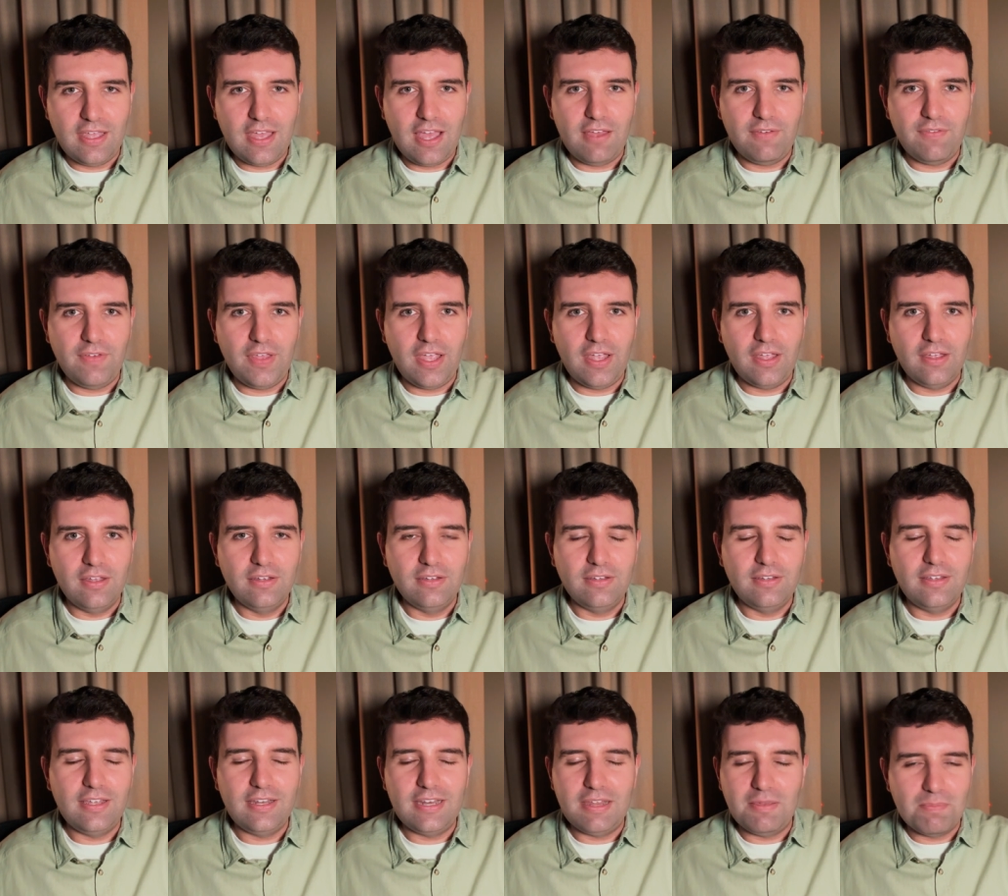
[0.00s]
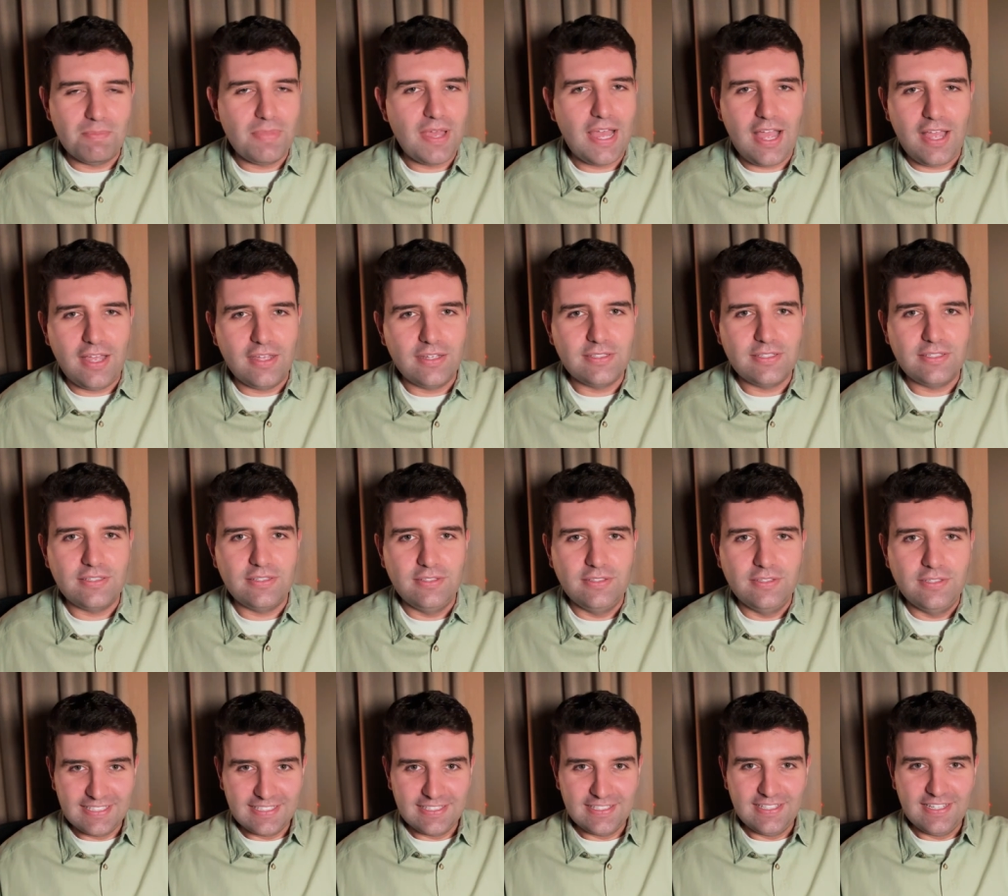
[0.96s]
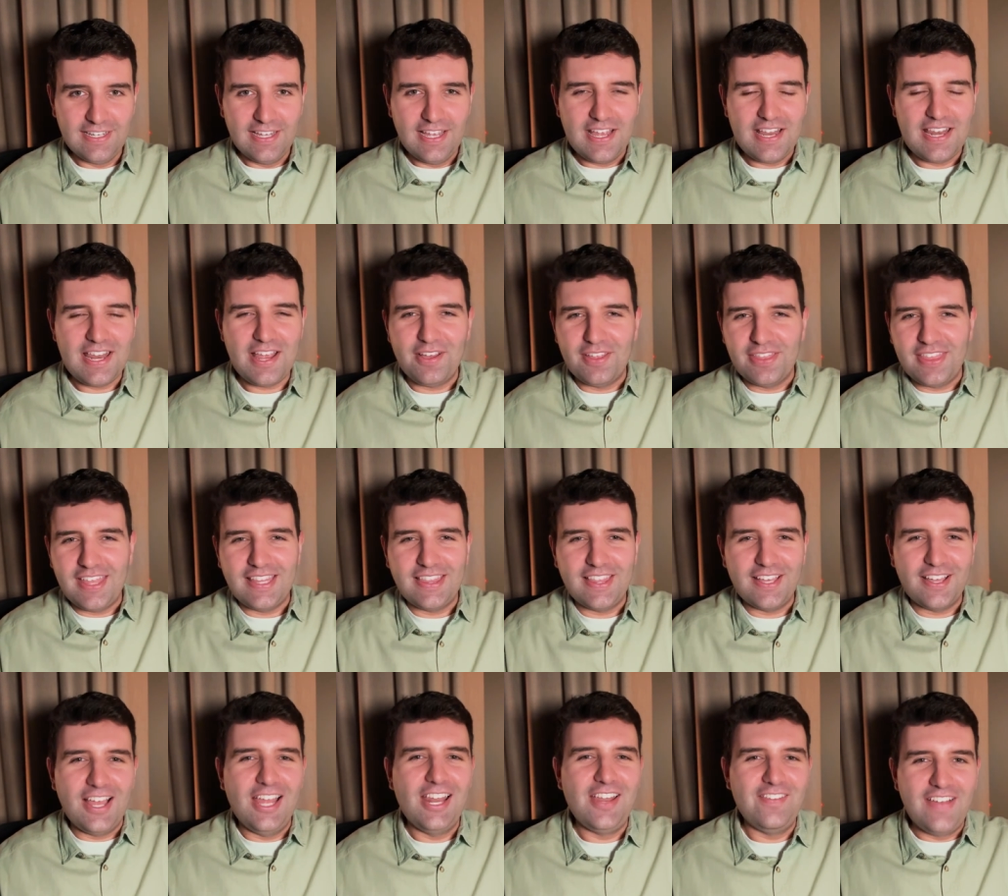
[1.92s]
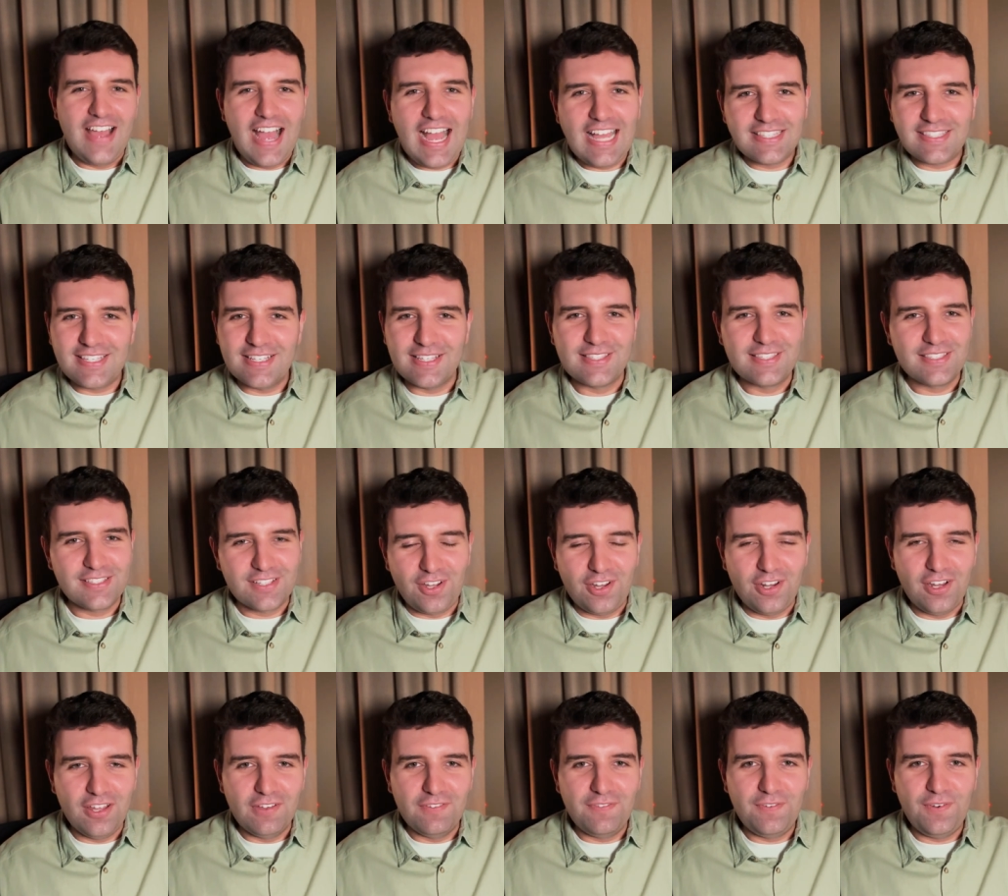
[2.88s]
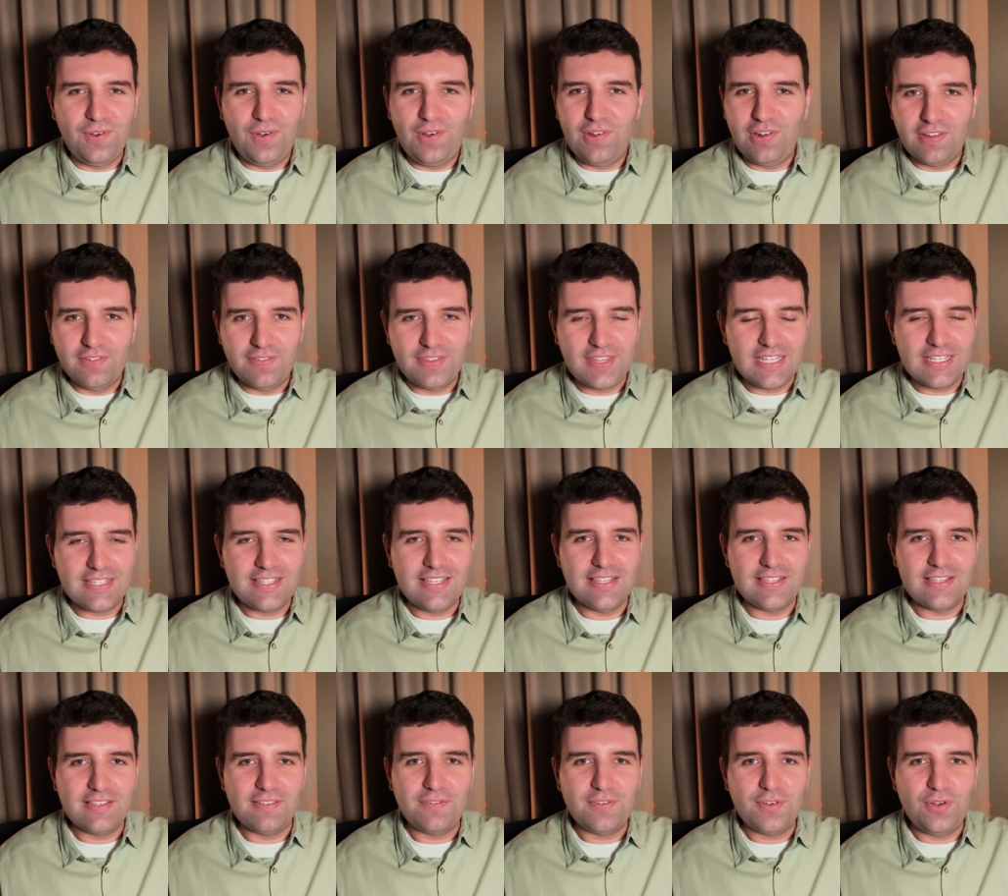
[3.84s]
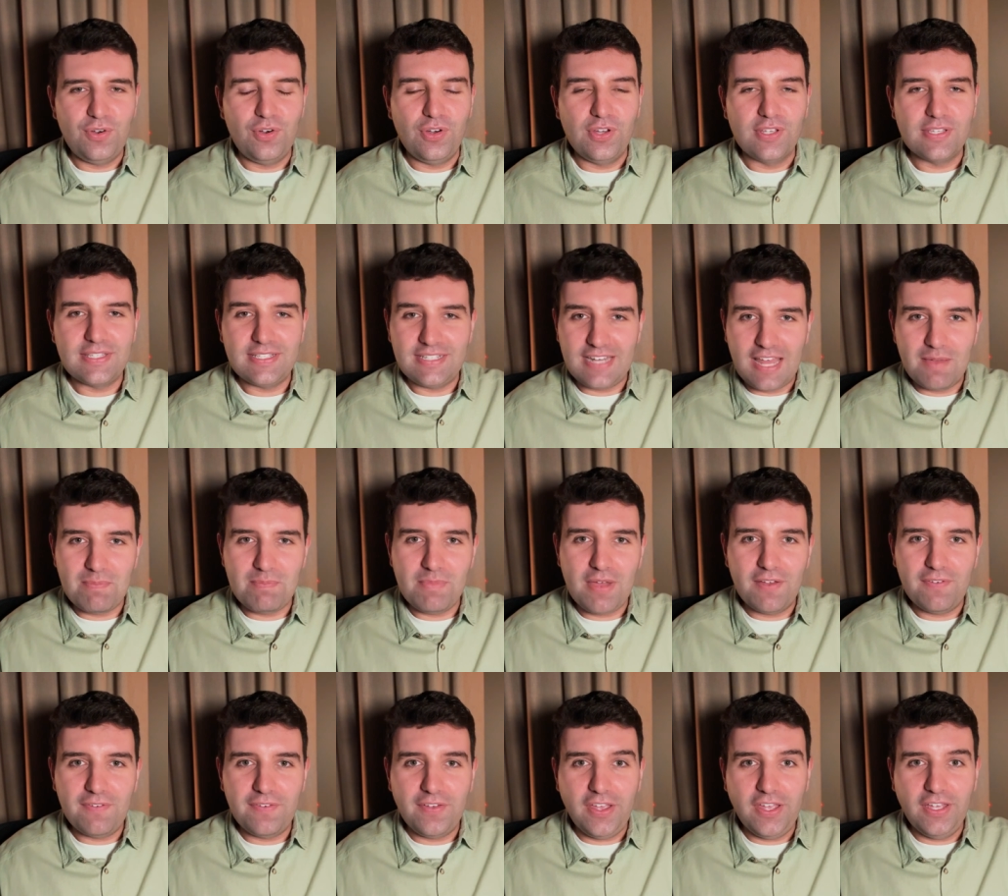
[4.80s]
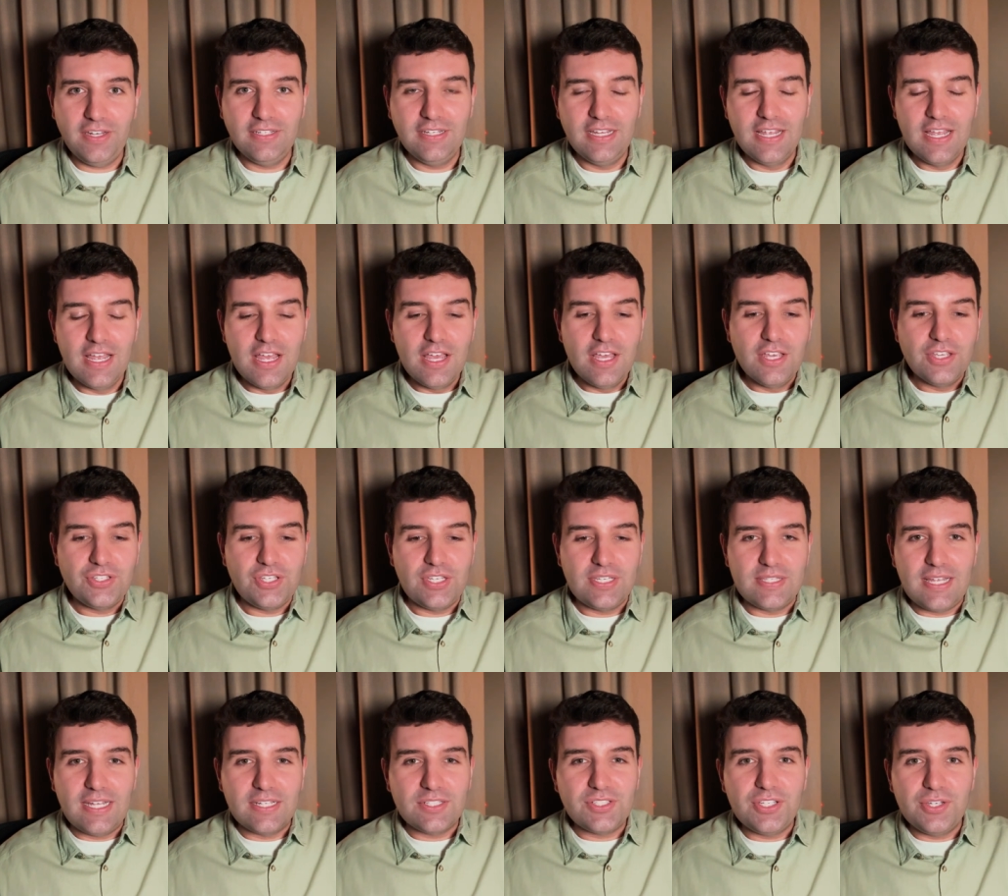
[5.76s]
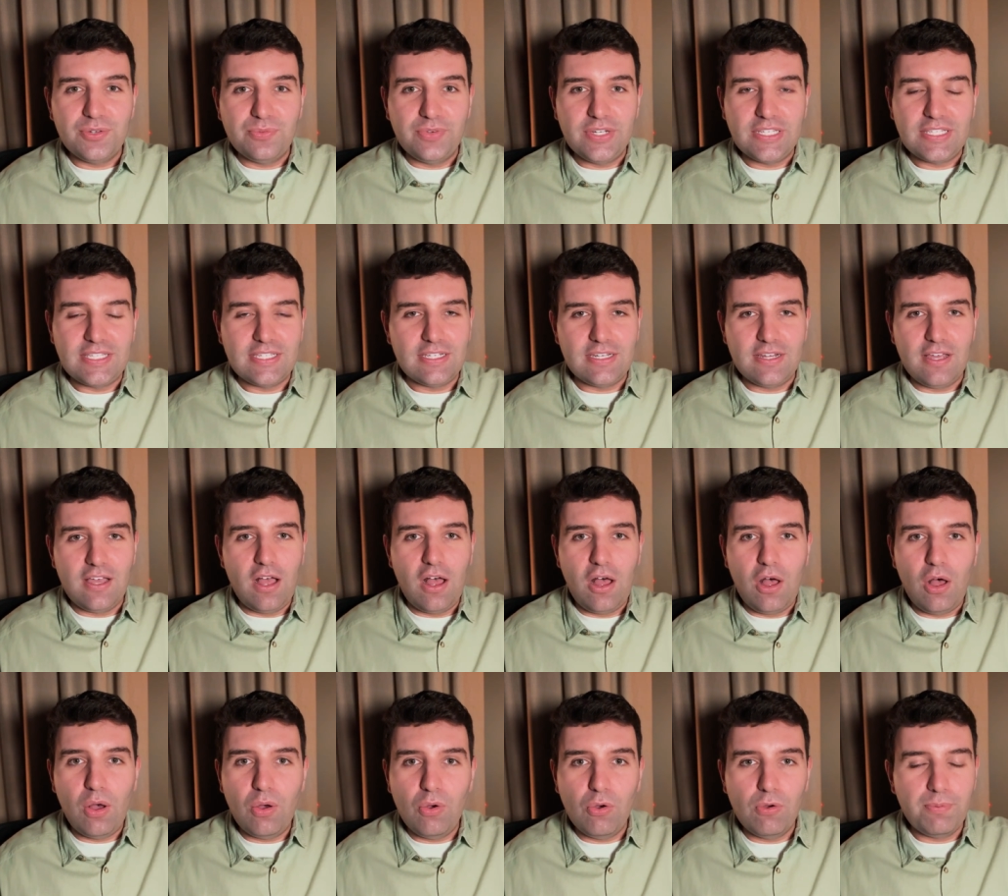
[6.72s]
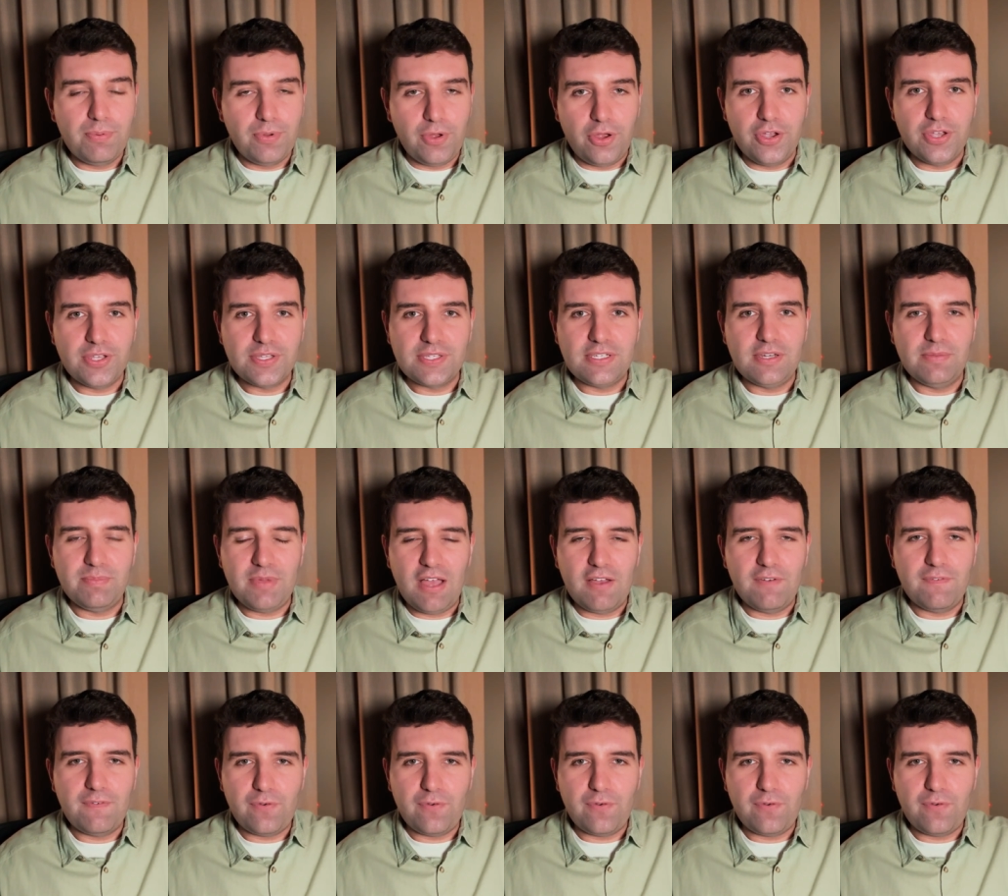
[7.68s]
having an impact. Now, I think the kind of acid scholar for all of this is, of course, Lab Muffin. She's actually written a whole post about